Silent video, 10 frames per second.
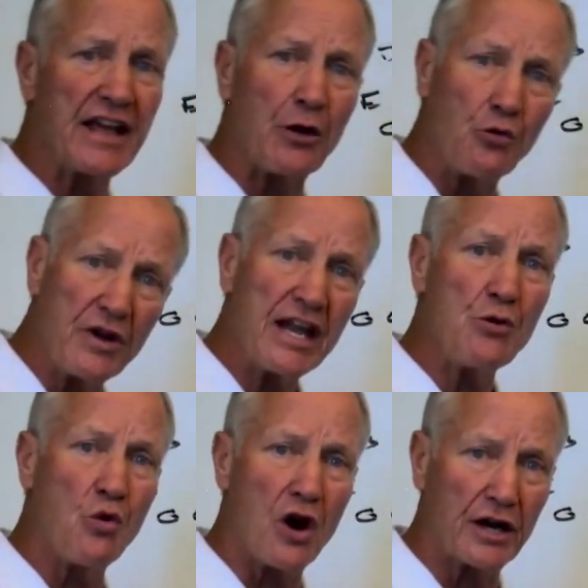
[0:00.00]
that
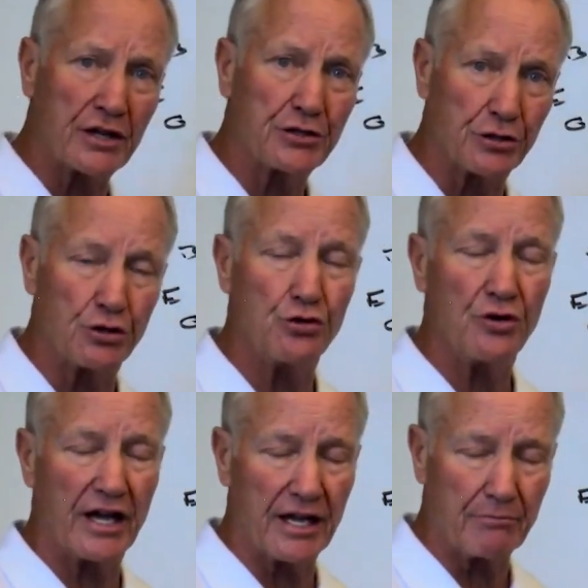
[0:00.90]
we wanted
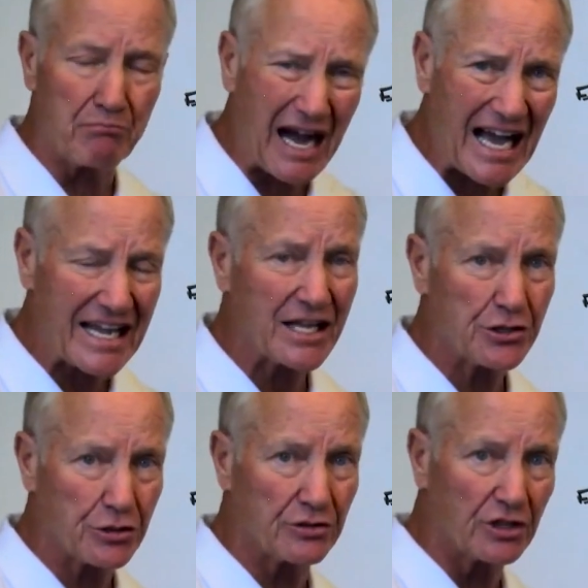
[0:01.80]
to and buy
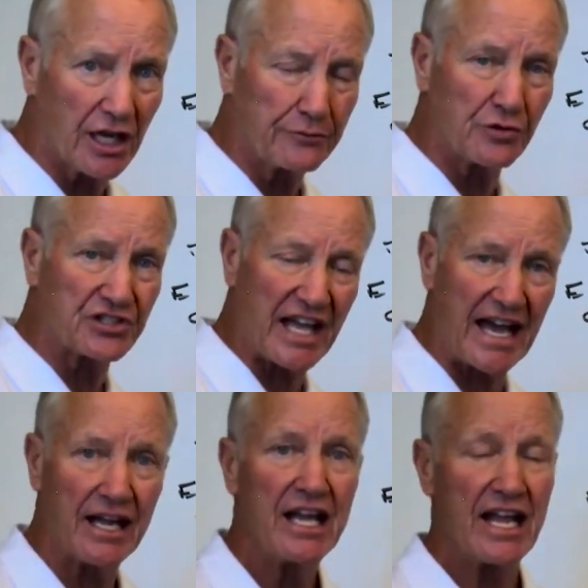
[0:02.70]
into and loved was
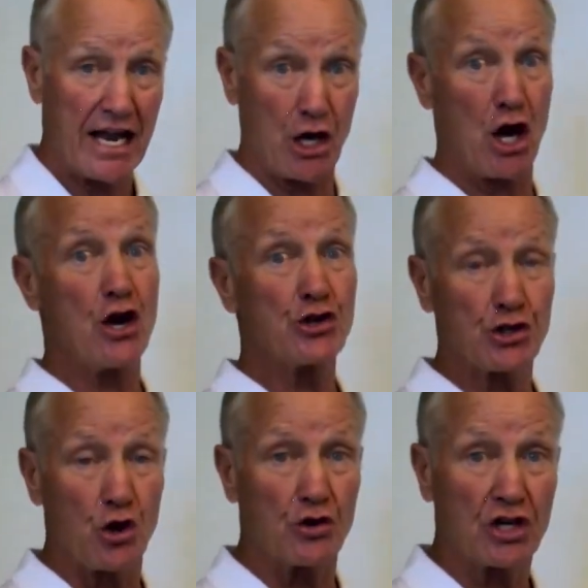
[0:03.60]
that in our
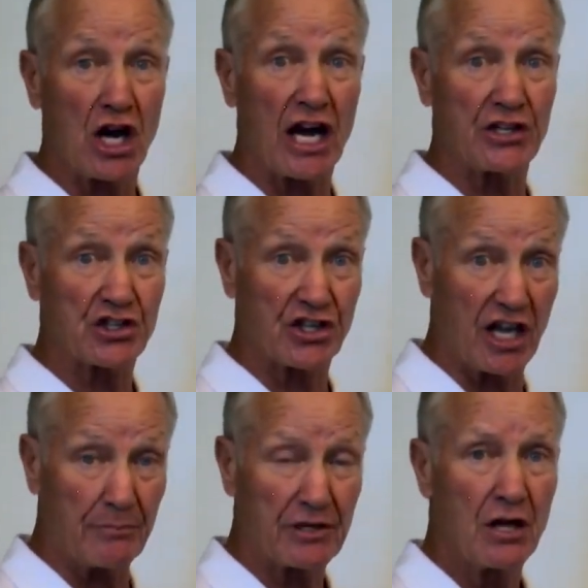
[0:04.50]
zone
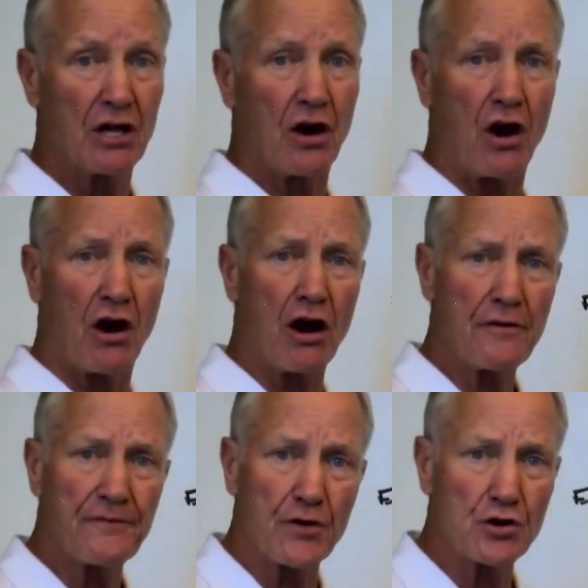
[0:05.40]
concept,
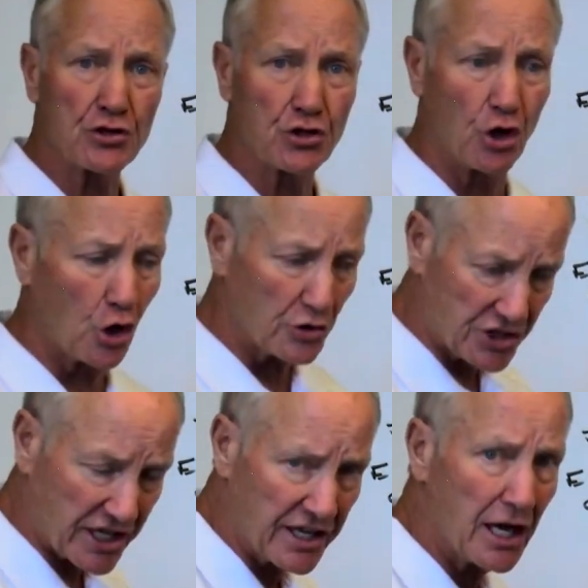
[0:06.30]
our first goal was
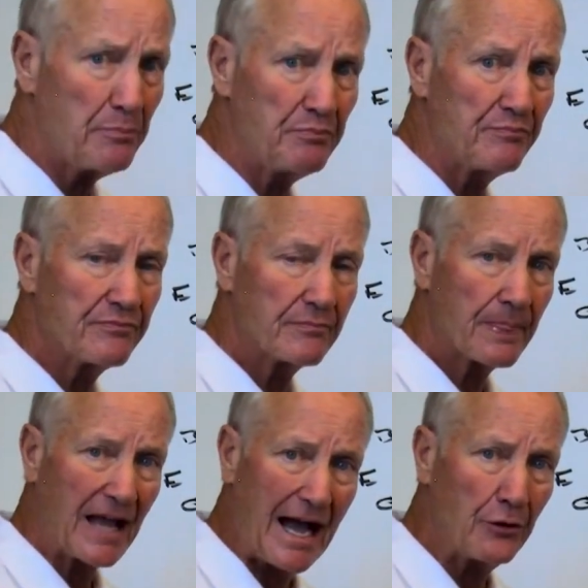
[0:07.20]
to get up,
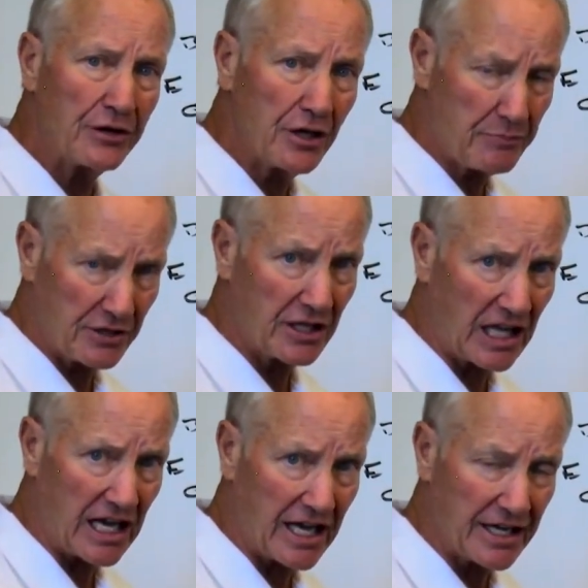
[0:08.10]
out and up on the
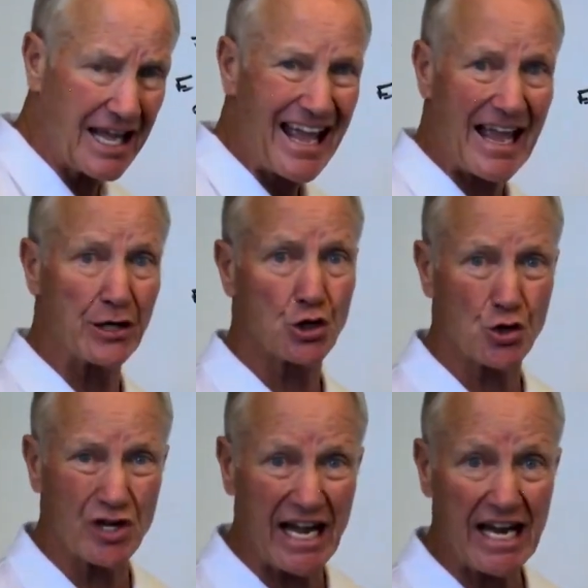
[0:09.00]
line, and
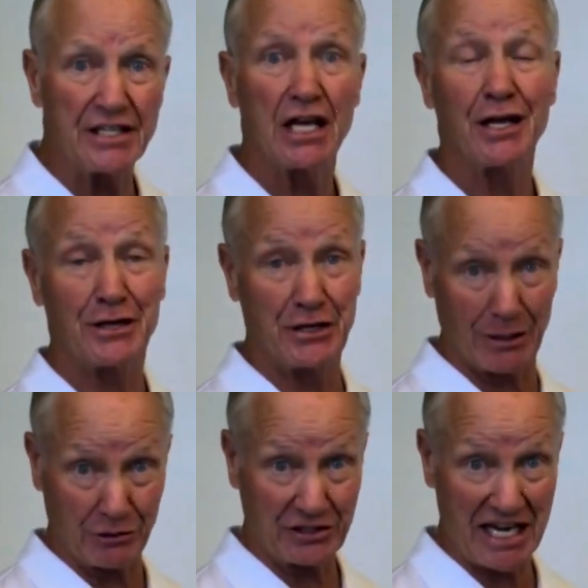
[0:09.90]
create
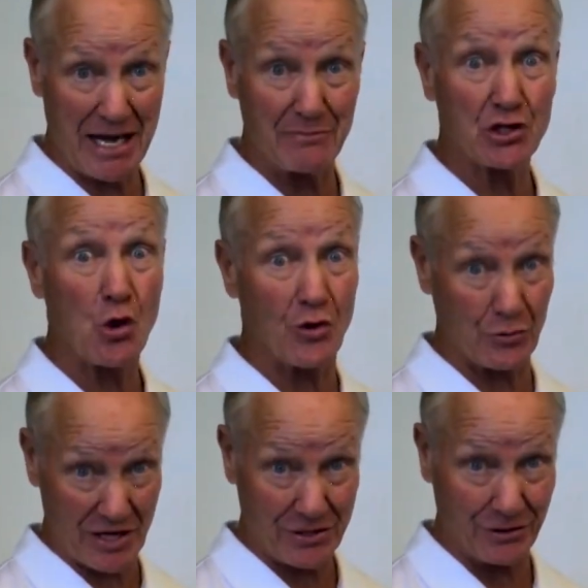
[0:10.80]
double teams
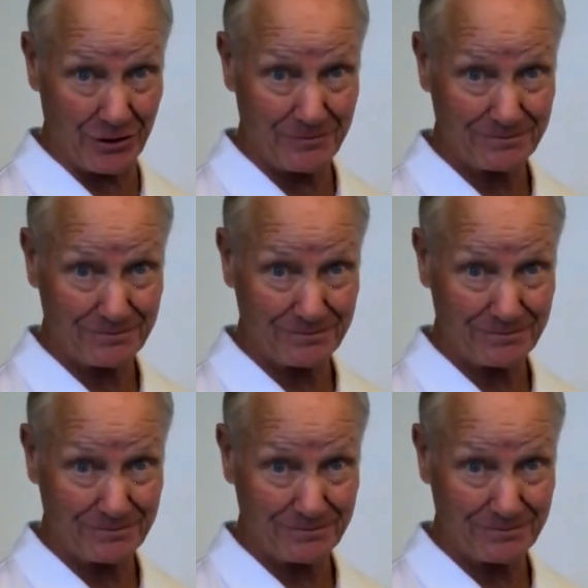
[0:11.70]
when we could.